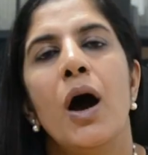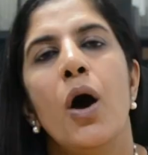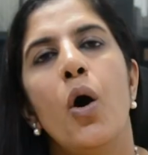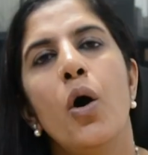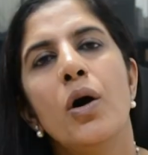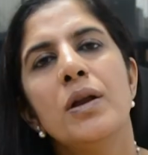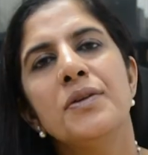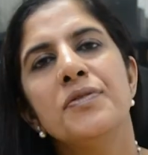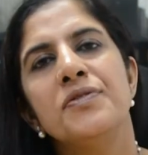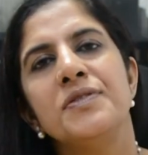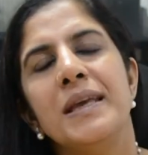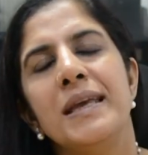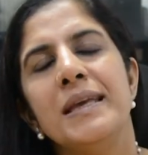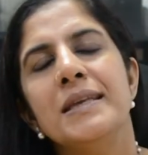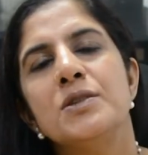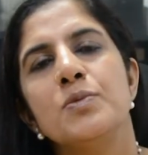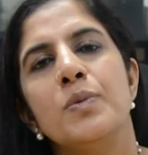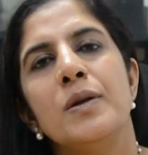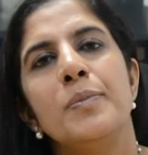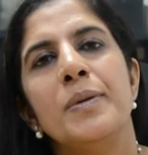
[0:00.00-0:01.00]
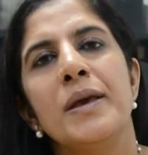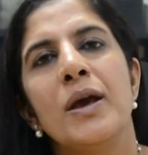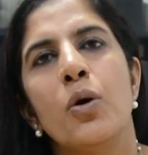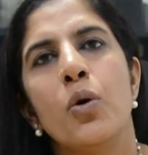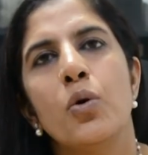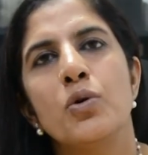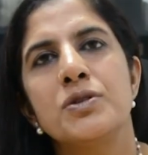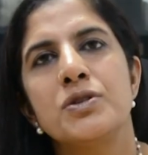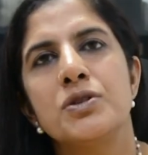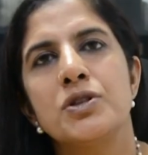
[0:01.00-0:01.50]
All of these will be
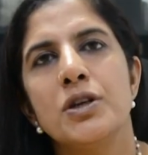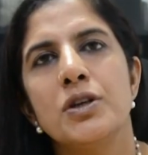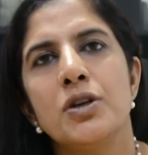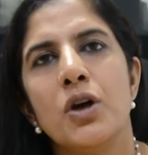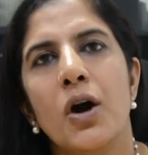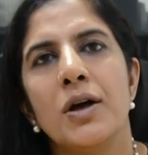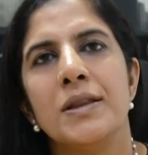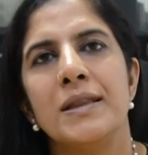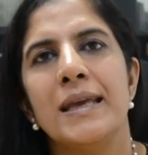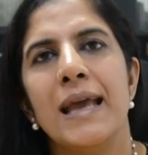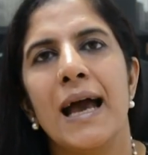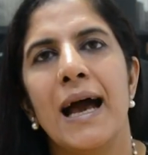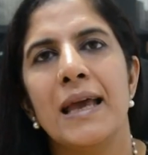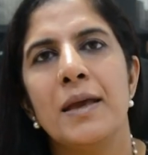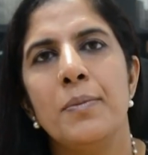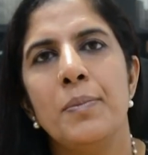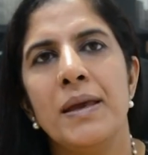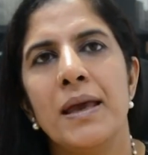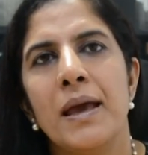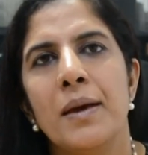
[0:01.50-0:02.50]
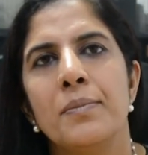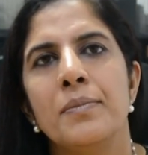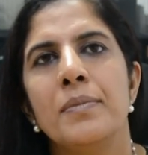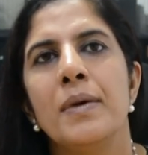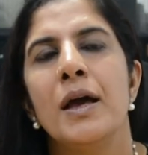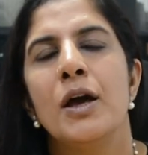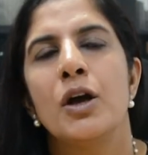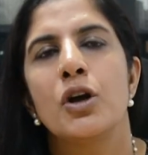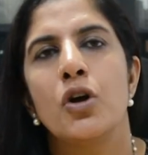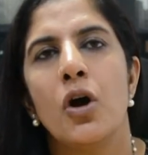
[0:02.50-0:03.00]
hosted on the
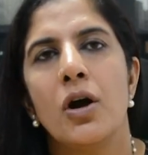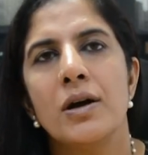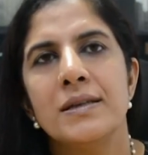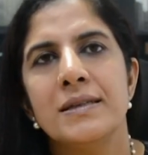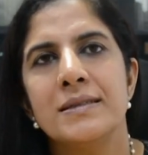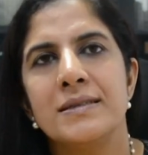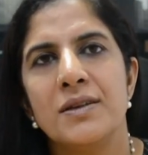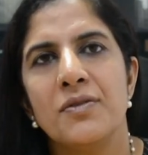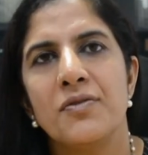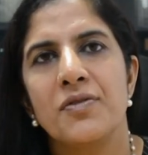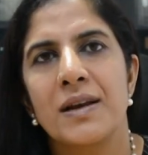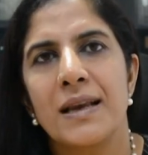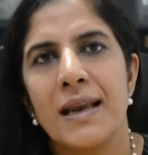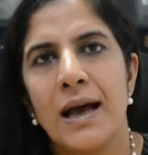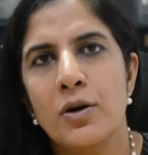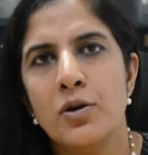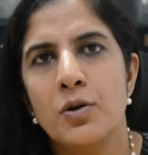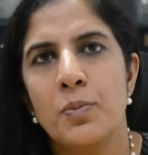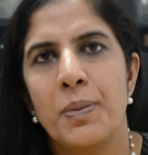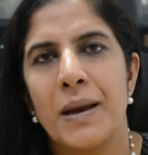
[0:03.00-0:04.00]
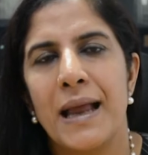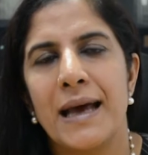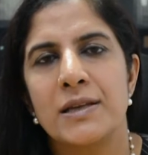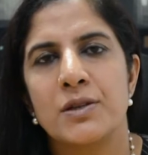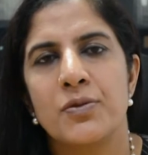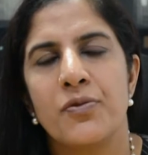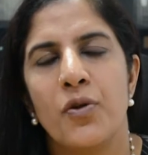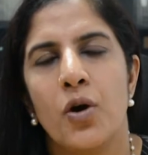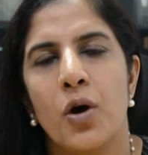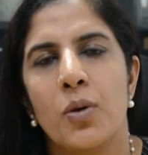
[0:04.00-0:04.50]
IBM Cognitive Cloud
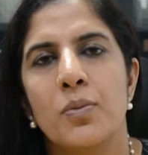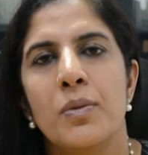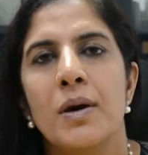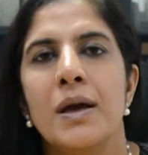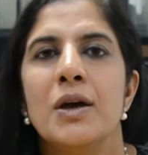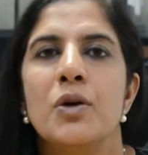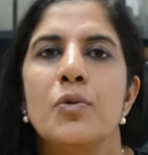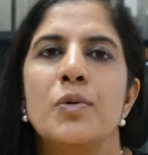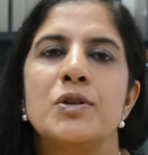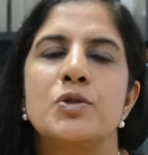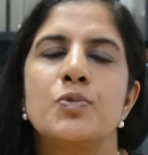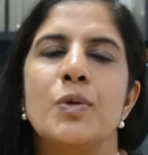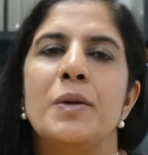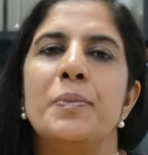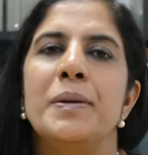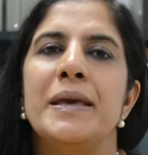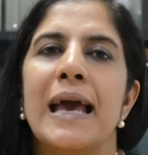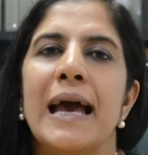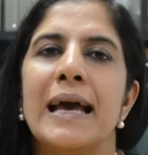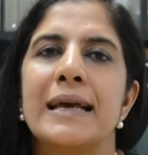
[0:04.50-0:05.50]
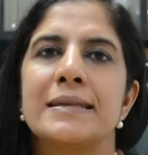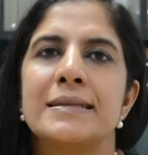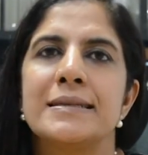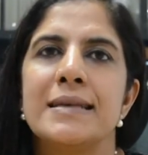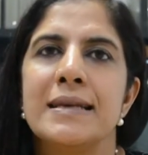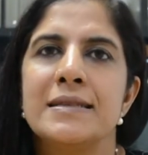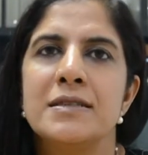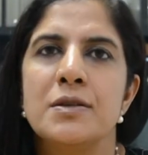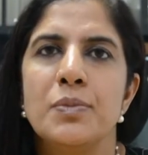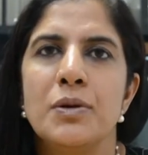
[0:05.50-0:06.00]
platform, which will be
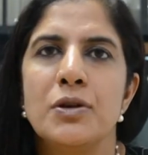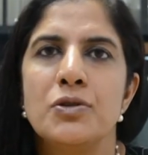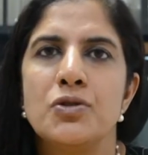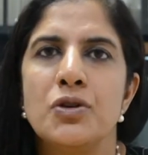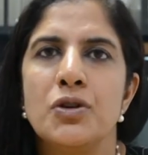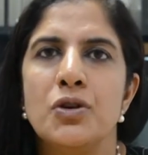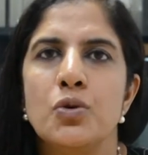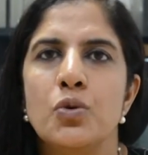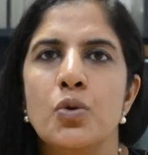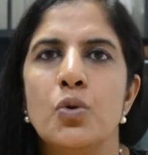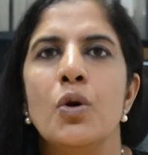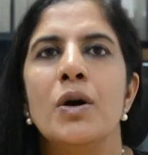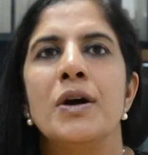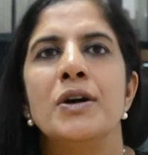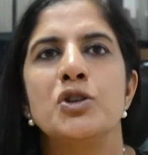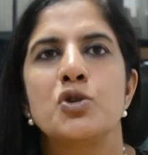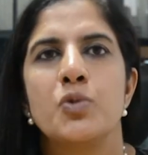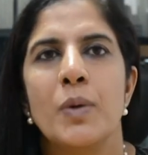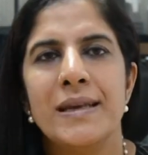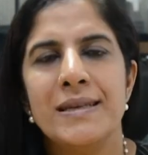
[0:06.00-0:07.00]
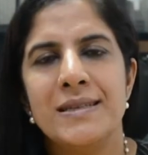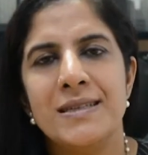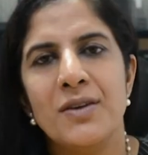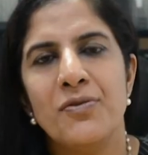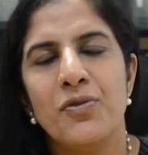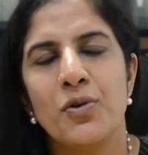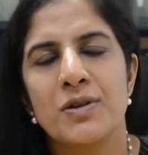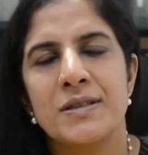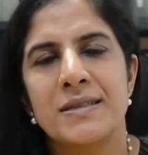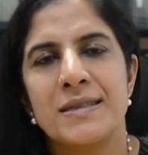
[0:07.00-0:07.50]
accessible to you
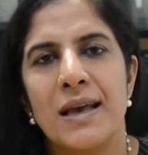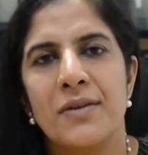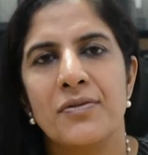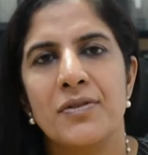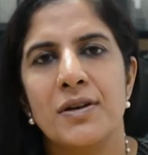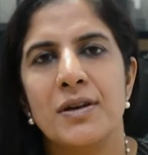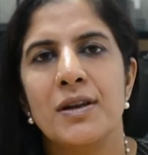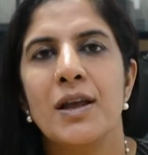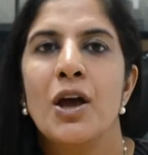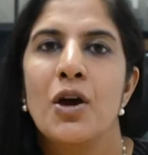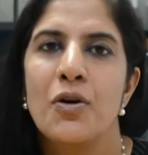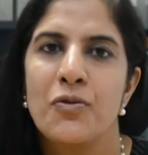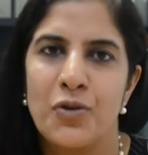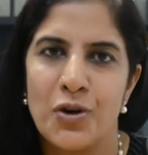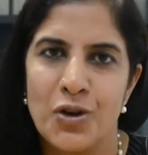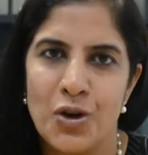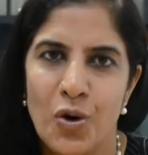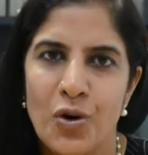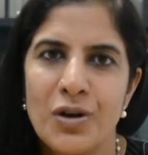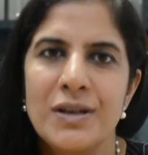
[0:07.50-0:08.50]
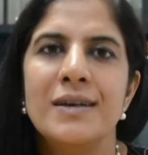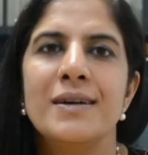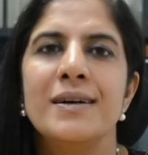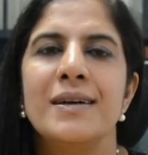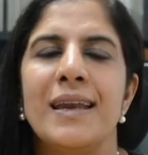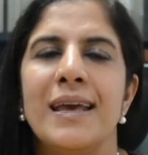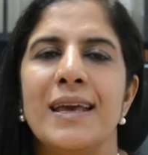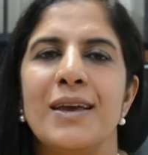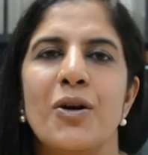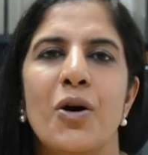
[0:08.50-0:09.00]
24-7 for your
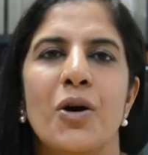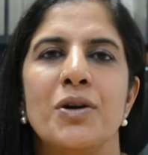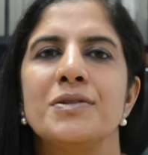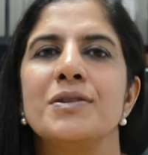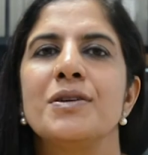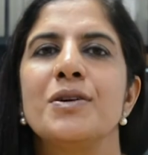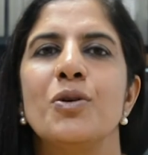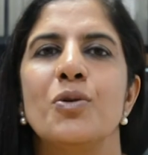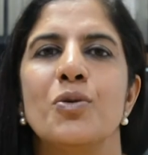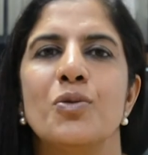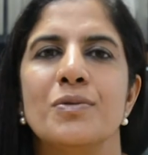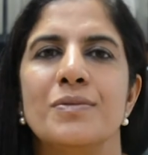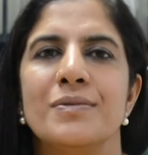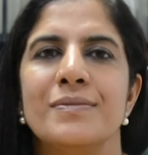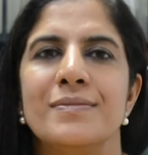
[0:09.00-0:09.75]
learning on the go.